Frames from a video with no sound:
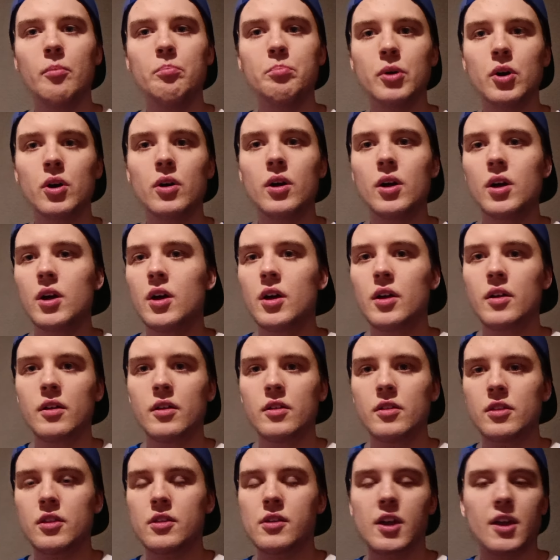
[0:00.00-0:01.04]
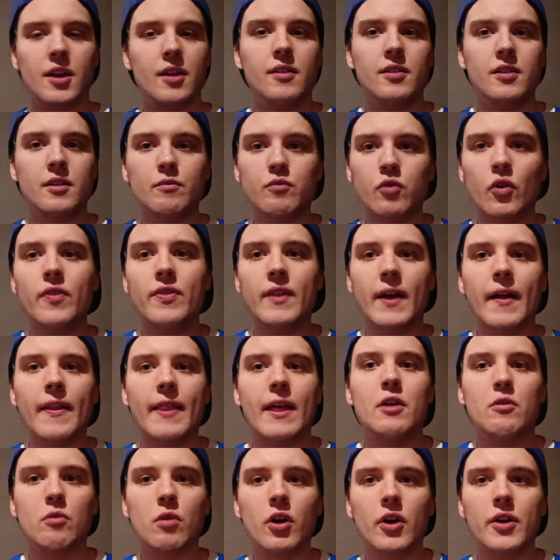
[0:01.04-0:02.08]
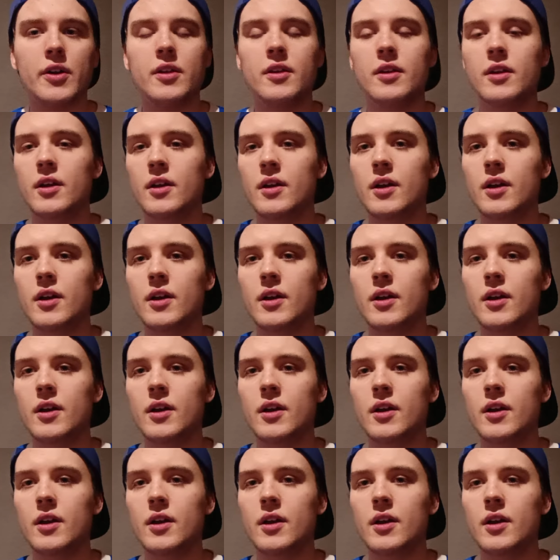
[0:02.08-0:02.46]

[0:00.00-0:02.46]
But the run that they're on,